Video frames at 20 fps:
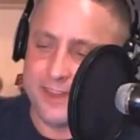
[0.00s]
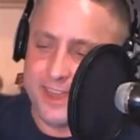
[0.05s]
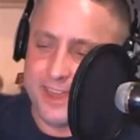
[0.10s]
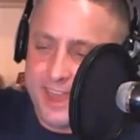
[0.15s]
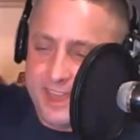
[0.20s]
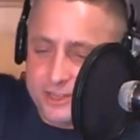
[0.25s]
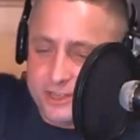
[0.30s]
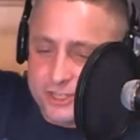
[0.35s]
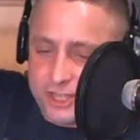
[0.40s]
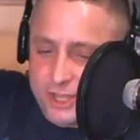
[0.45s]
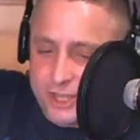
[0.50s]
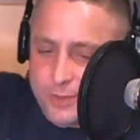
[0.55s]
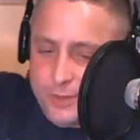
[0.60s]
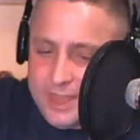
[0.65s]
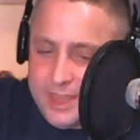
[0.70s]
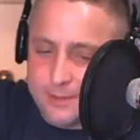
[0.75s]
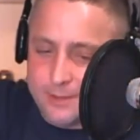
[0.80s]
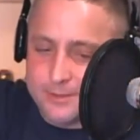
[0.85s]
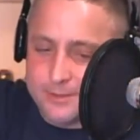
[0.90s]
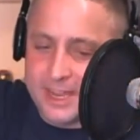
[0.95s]
Occasionally we
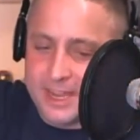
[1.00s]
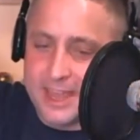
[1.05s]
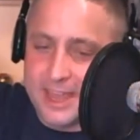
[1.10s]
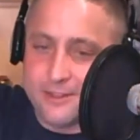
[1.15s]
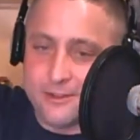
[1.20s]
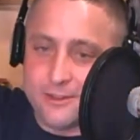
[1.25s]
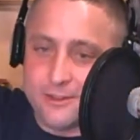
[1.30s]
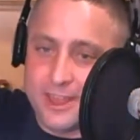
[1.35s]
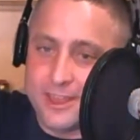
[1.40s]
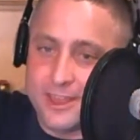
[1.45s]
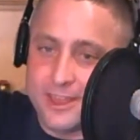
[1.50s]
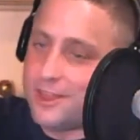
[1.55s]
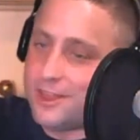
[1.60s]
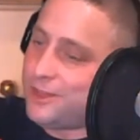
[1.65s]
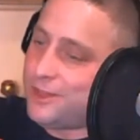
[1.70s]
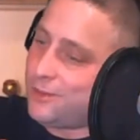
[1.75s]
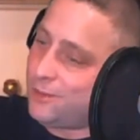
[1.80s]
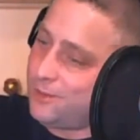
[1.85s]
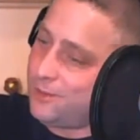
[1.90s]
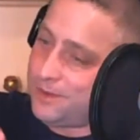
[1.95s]
come together, like
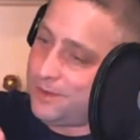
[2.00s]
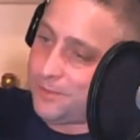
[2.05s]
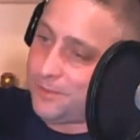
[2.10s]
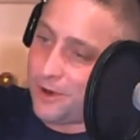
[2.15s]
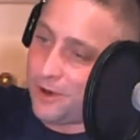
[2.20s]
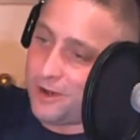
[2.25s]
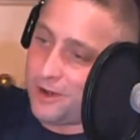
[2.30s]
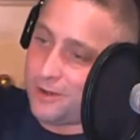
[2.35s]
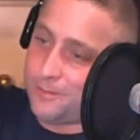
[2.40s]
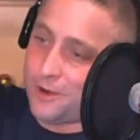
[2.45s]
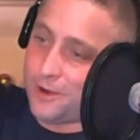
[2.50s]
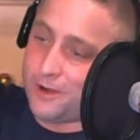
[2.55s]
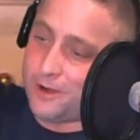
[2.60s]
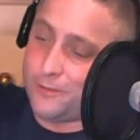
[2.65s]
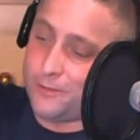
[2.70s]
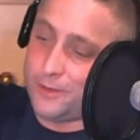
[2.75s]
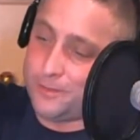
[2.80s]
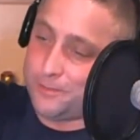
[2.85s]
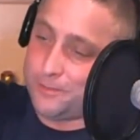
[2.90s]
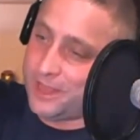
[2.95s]
we've been
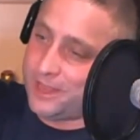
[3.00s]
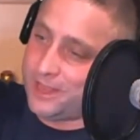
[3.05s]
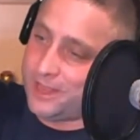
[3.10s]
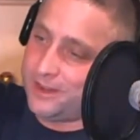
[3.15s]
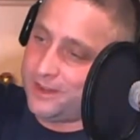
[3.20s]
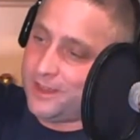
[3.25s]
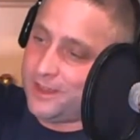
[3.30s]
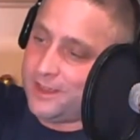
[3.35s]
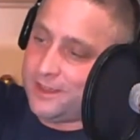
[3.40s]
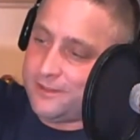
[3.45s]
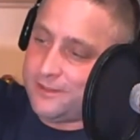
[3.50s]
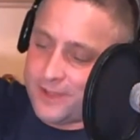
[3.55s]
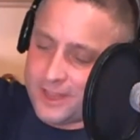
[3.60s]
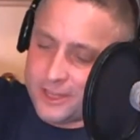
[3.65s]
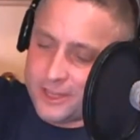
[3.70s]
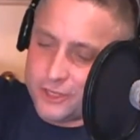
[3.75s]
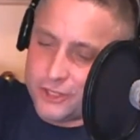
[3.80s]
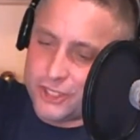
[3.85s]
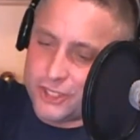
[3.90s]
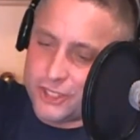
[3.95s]
apart. We played
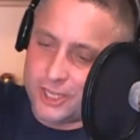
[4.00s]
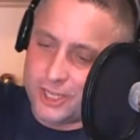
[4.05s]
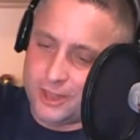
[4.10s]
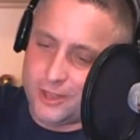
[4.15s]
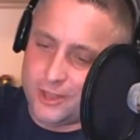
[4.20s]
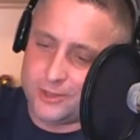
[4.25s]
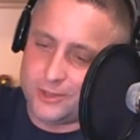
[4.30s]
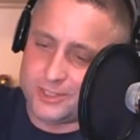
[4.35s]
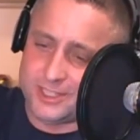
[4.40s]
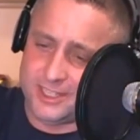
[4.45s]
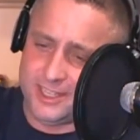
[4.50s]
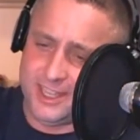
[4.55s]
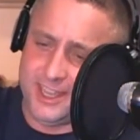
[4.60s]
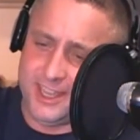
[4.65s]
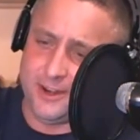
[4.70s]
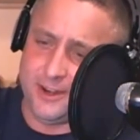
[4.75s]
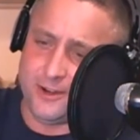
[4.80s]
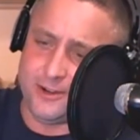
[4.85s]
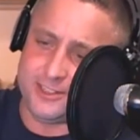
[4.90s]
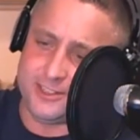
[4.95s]
fucking shitloads,
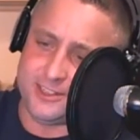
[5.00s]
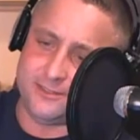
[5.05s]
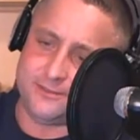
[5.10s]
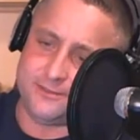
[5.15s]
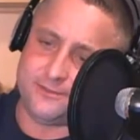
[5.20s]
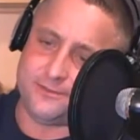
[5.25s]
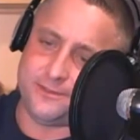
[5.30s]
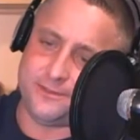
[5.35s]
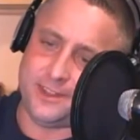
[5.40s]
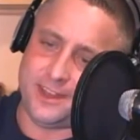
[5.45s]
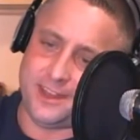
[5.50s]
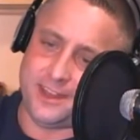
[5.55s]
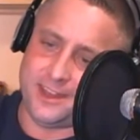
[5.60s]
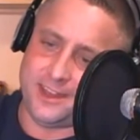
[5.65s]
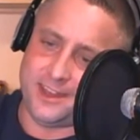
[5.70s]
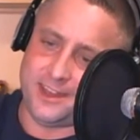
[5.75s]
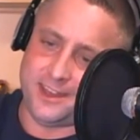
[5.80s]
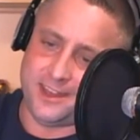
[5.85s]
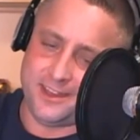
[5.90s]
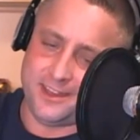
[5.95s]
years of
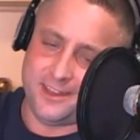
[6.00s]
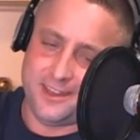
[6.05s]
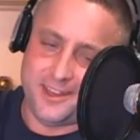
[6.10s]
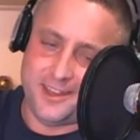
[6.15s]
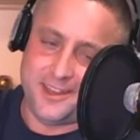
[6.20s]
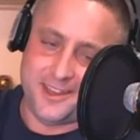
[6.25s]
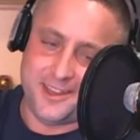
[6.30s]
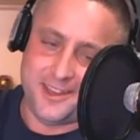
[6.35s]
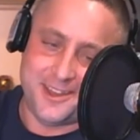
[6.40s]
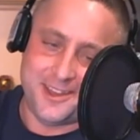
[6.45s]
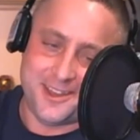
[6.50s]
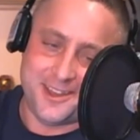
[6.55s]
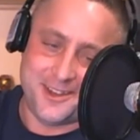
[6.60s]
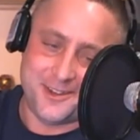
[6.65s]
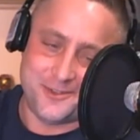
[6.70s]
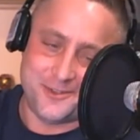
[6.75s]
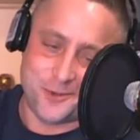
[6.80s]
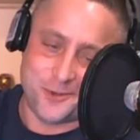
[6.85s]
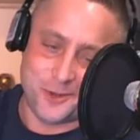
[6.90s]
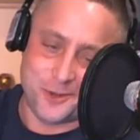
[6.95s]

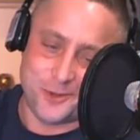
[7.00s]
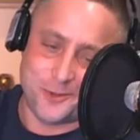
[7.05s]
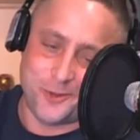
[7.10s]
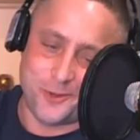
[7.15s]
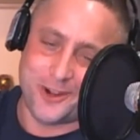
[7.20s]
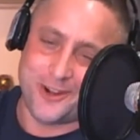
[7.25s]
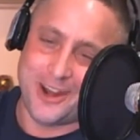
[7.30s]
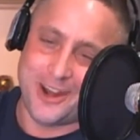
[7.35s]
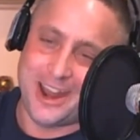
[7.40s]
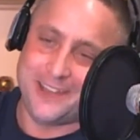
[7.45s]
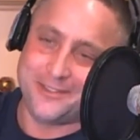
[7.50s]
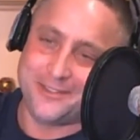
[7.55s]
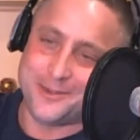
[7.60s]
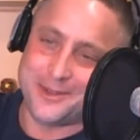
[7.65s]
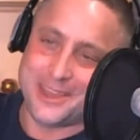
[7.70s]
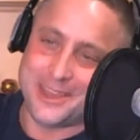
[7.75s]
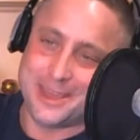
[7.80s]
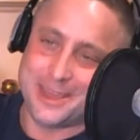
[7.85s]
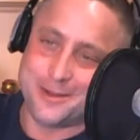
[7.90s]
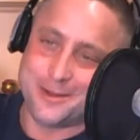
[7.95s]
World of Warcraft,
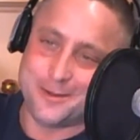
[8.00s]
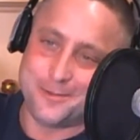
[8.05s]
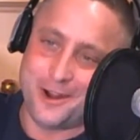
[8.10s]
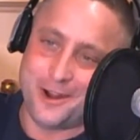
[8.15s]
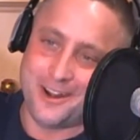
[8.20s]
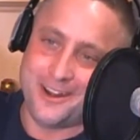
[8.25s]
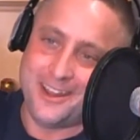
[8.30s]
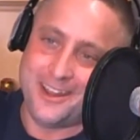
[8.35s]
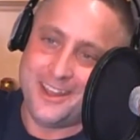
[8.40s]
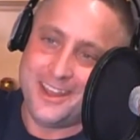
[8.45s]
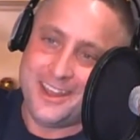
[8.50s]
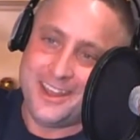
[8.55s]
and we came apart.